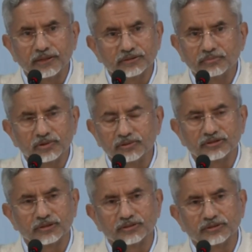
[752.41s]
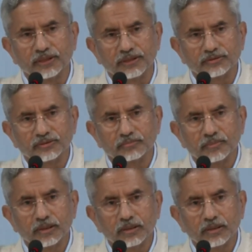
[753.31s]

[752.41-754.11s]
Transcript: terrorism to discuss terrorism.